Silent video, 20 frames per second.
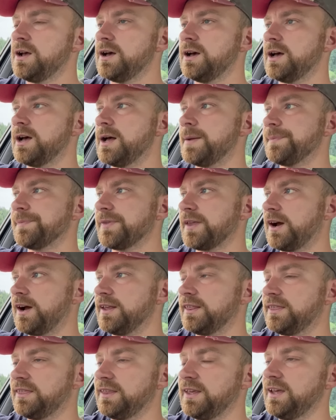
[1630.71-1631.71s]
Um, I
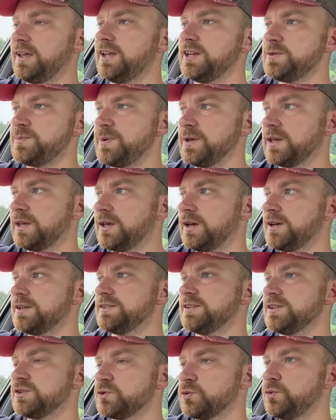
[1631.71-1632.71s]
think it's because
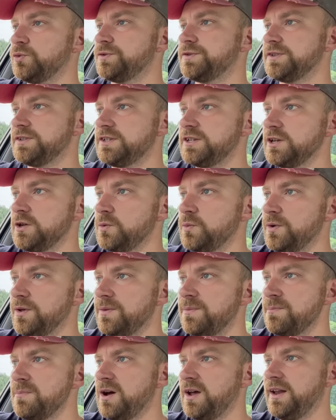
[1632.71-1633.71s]
it's all to do
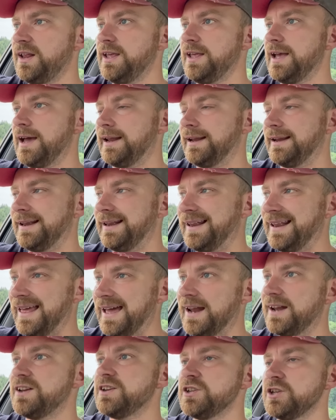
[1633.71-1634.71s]
with money and
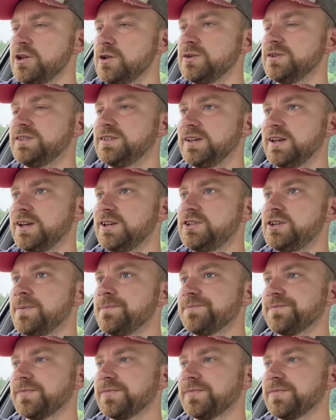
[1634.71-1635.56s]
land usage.